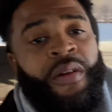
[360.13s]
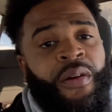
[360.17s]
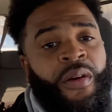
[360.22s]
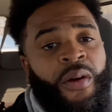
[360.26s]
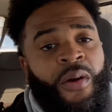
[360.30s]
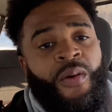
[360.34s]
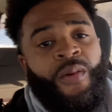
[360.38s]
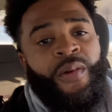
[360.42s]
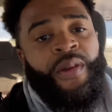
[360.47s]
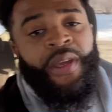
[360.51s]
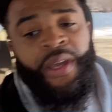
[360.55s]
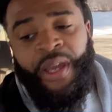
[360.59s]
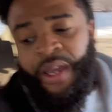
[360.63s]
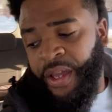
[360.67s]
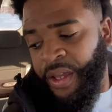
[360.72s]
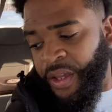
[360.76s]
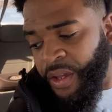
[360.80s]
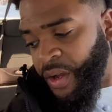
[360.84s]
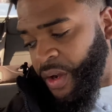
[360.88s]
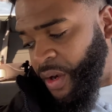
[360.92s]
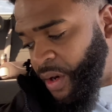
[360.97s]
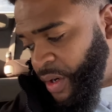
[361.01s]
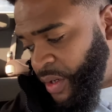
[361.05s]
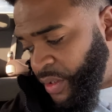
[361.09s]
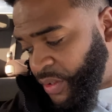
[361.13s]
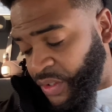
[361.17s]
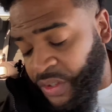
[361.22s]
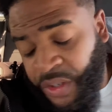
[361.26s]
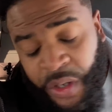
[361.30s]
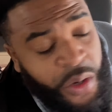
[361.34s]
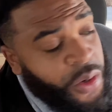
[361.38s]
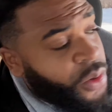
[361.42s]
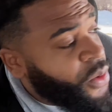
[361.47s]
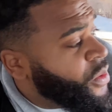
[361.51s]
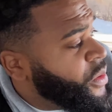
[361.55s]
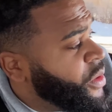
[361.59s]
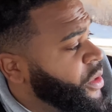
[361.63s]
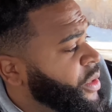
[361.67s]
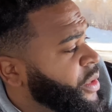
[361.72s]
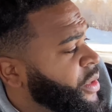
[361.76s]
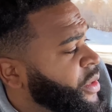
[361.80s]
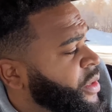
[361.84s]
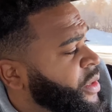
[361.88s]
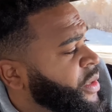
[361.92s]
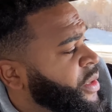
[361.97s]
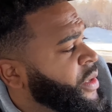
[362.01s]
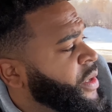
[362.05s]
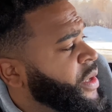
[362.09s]
Okay, y'all, so
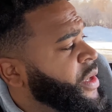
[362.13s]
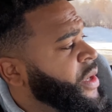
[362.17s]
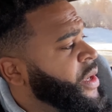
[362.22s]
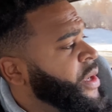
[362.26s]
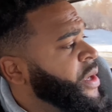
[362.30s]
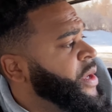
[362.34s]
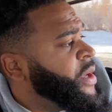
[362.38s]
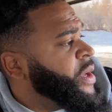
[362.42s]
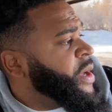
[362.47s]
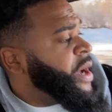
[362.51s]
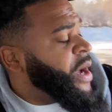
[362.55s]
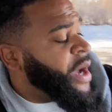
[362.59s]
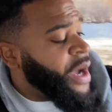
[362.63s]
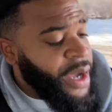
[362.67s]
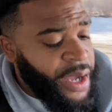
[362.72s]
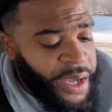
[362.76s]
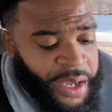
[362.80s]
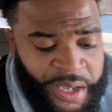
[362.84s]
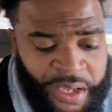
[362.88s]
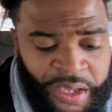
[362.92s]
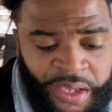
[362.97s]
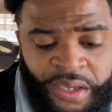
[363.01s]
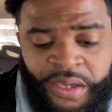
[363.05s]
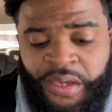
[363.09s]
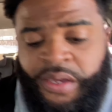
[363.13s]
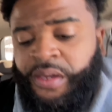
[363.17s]
I